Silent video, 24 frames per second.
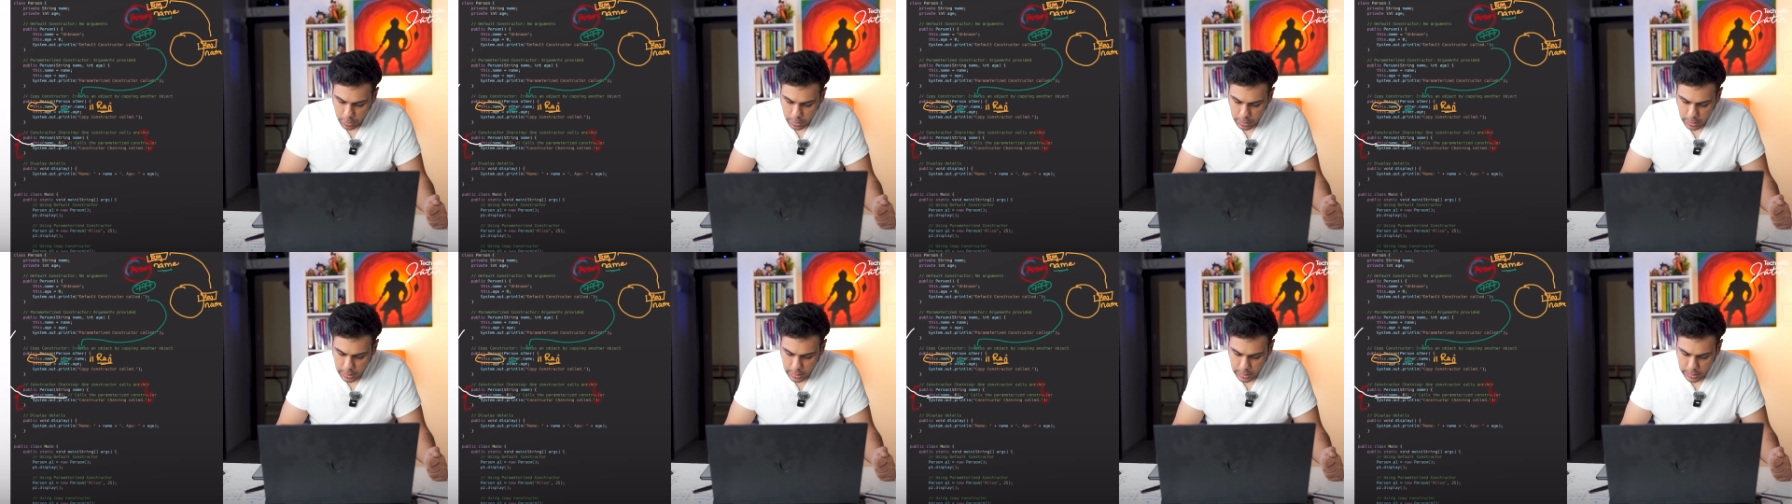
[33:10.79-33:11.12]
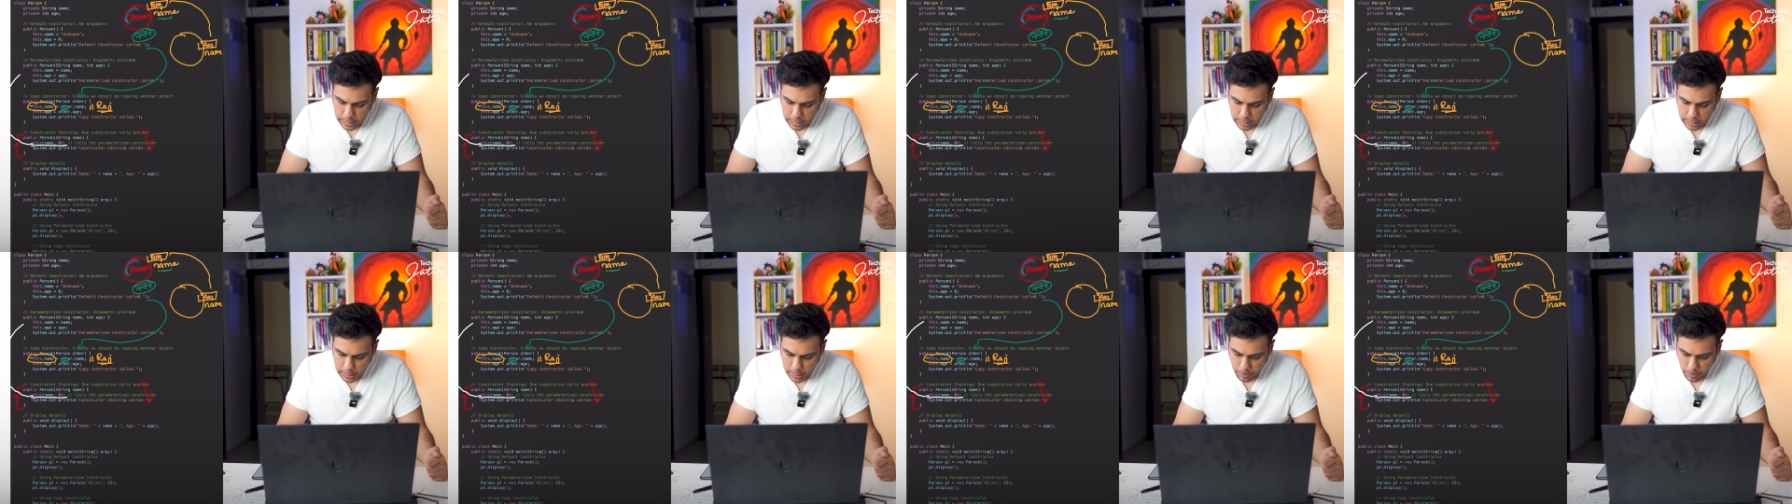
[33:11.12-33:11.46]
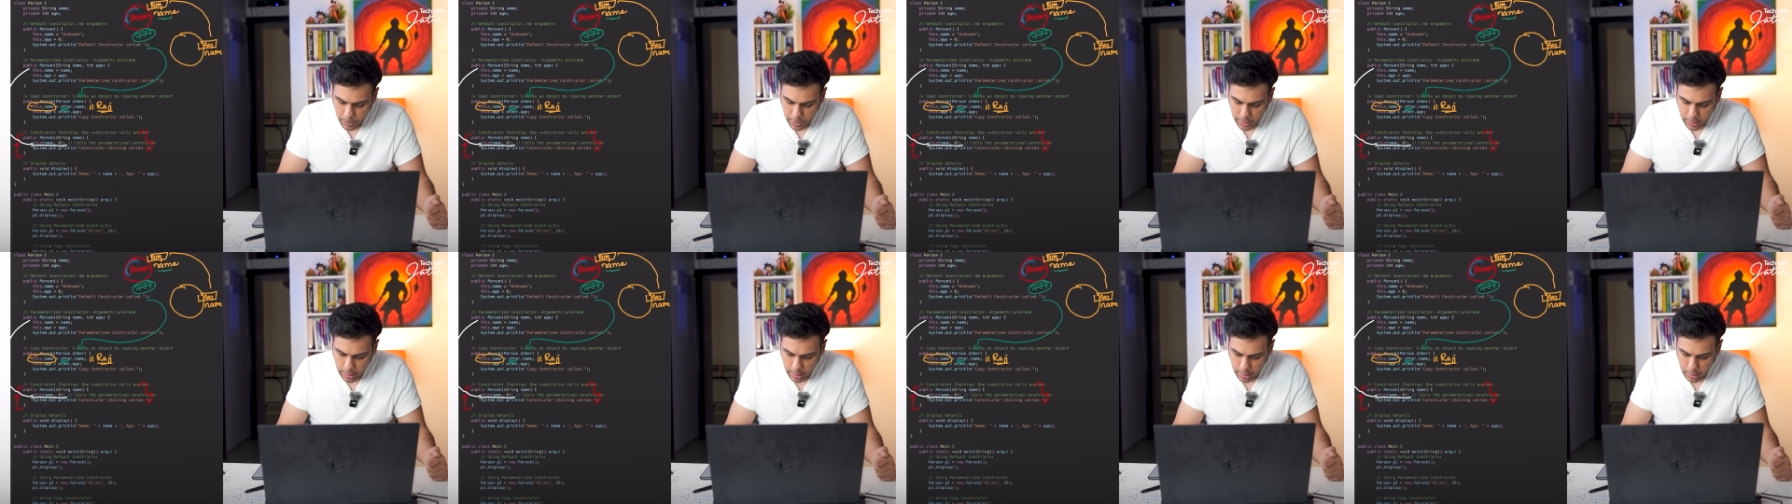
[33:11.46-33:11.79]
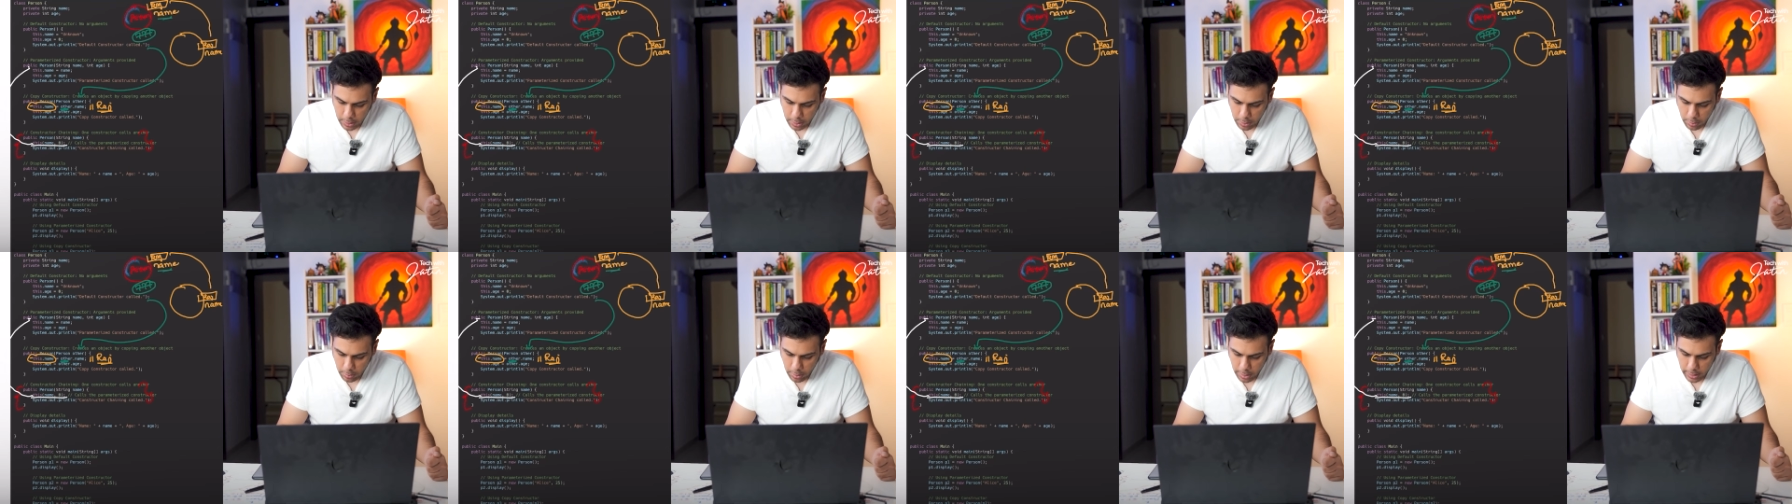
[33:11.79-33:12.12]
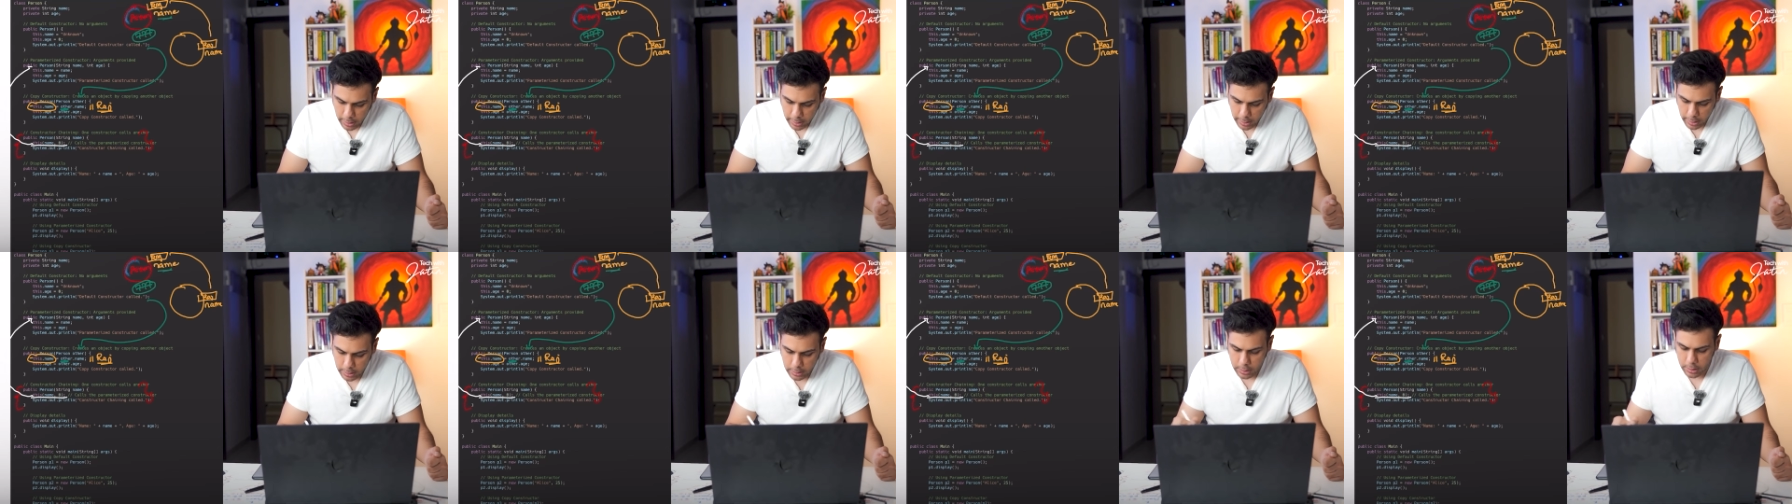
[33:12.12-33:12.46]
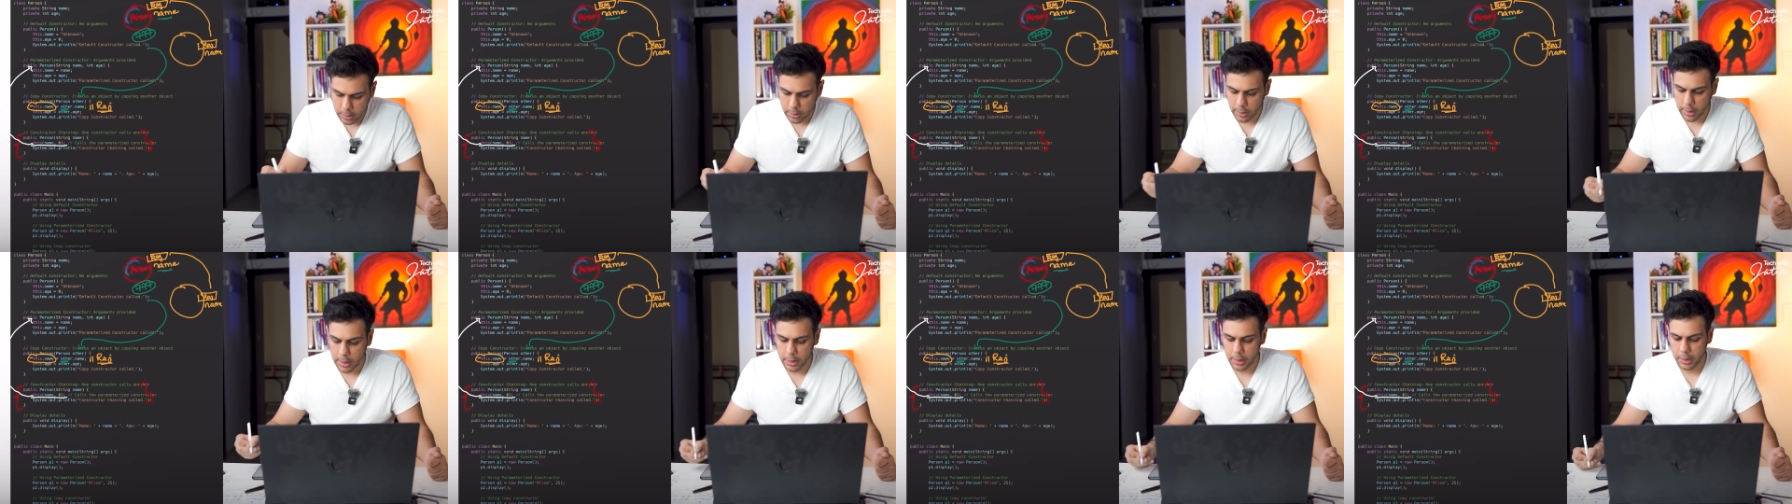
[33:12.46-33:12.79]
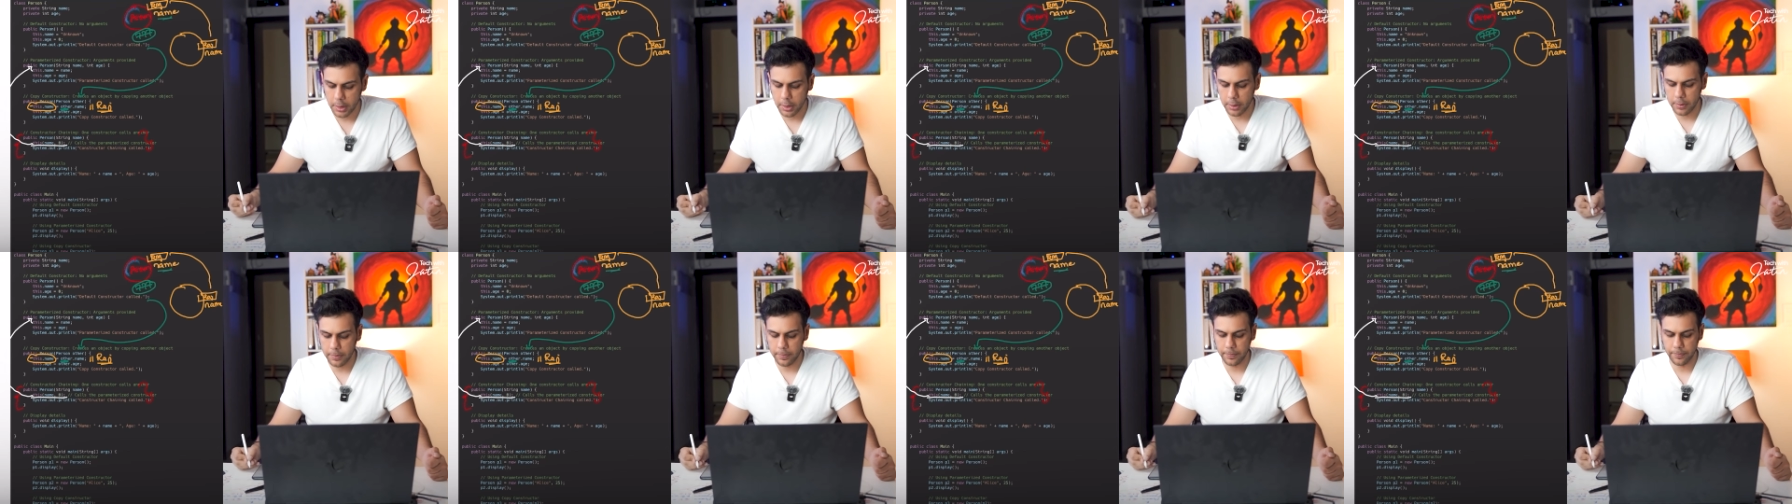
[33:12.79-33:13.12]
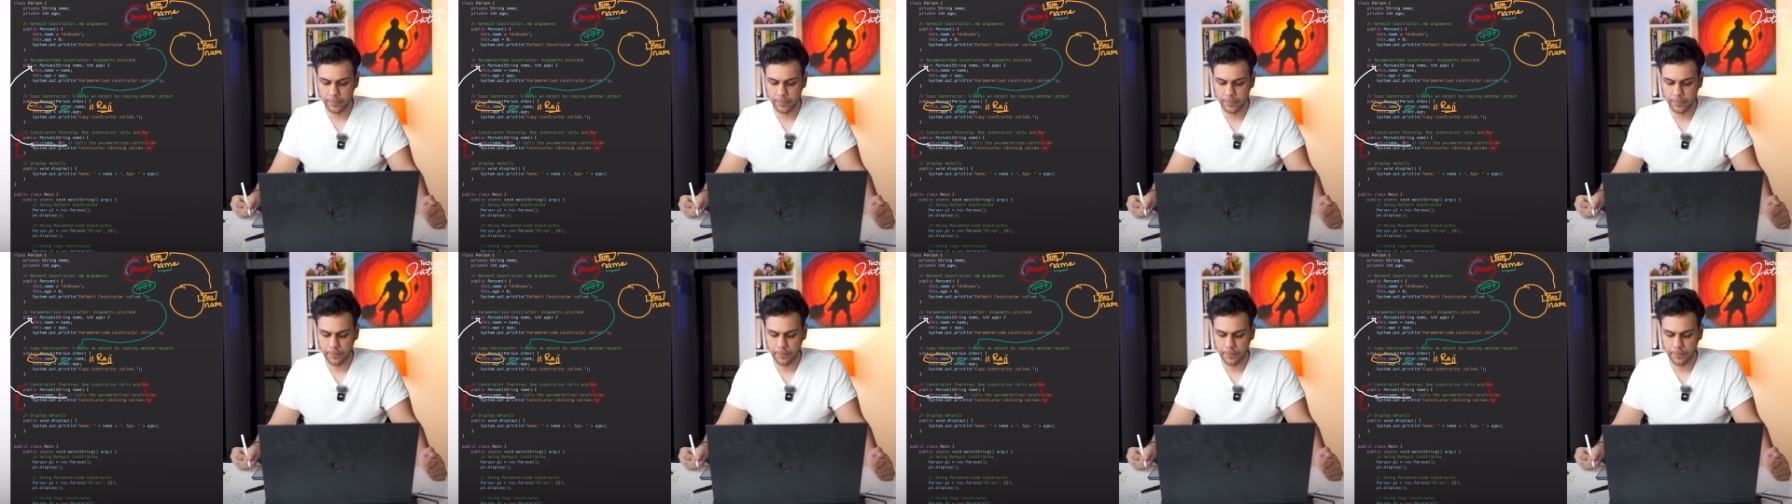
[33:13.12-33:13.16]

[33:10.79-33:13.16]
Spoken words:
this particular constructor.